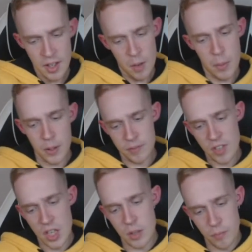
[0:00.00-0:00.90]
But, you
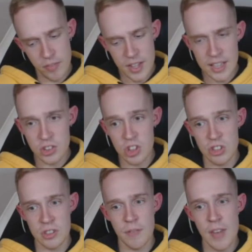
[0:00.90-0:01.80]
know, that's
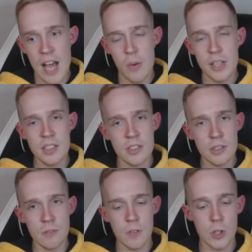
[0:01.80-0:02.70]
just how it is,
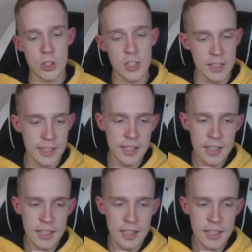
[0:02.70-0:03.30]
unfortunately.